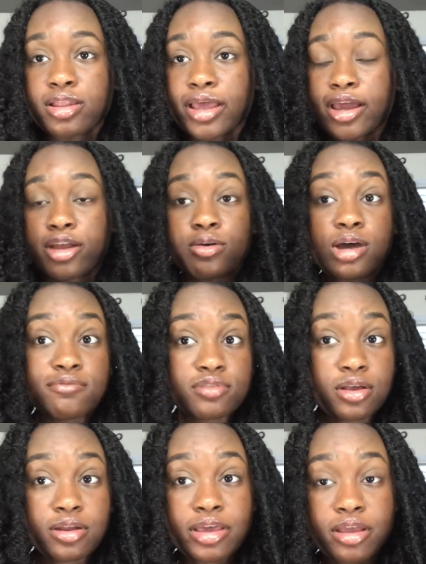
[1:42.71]
Like I don't have a
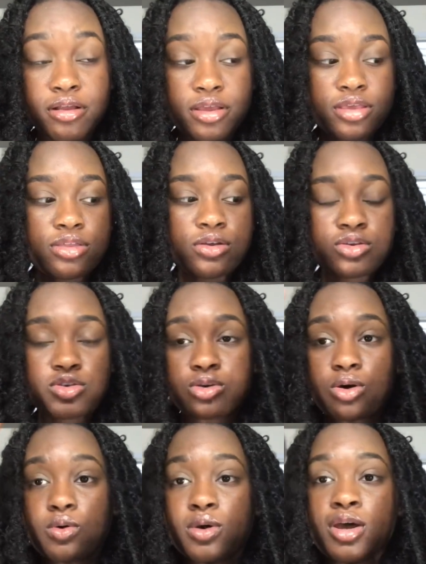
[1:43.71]
lot of hair either,
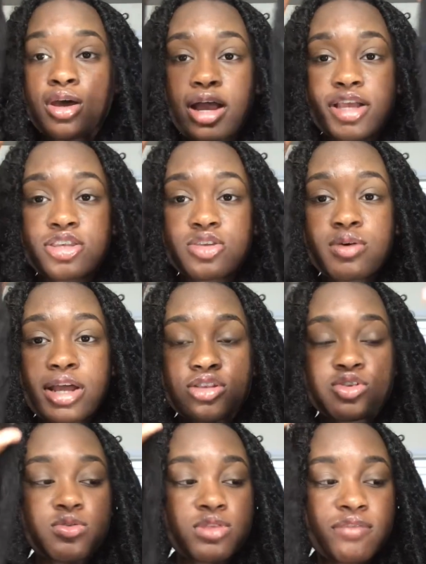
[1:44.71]
so I still had
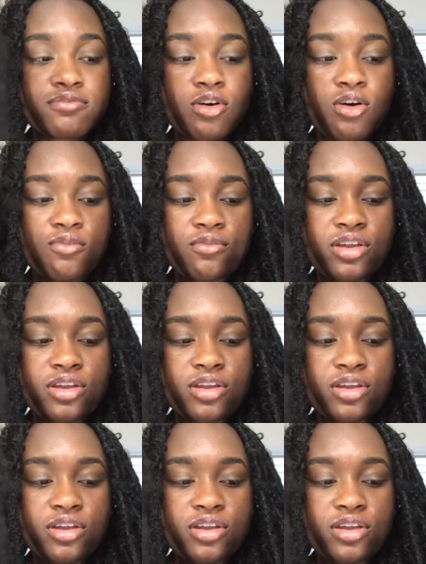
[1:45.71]
2 left over.